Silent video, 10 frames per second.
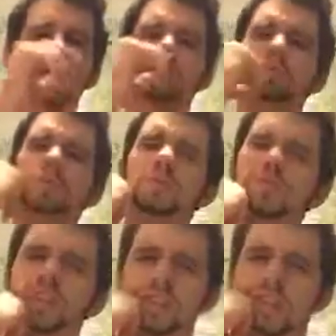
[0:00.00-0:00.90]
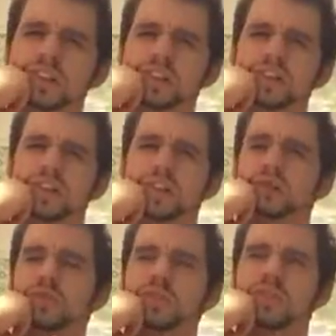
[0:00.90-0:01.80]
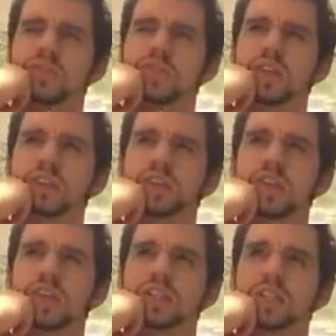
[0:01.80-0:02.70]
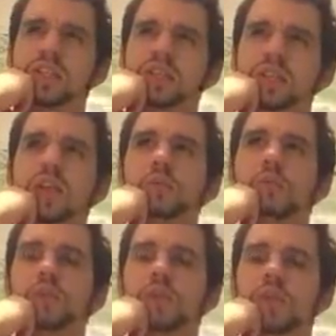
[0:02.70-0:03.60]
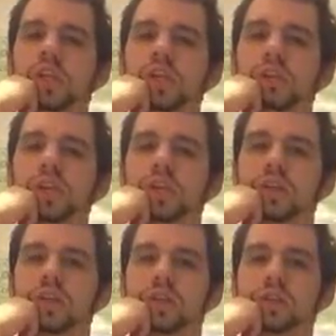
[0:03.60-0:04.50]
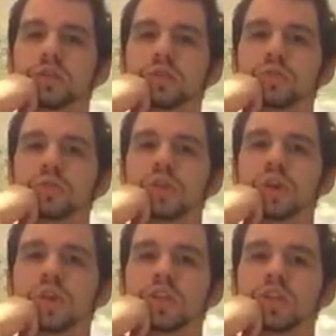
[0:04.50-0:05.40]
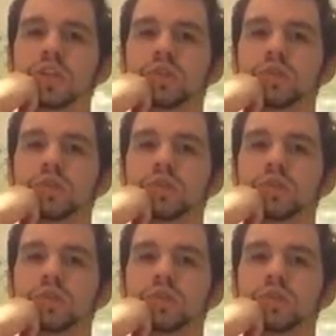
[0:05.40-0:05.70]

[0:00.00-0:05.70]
Other people did say also, I do want to point this out, that I sounded different with it plugged into the controller instead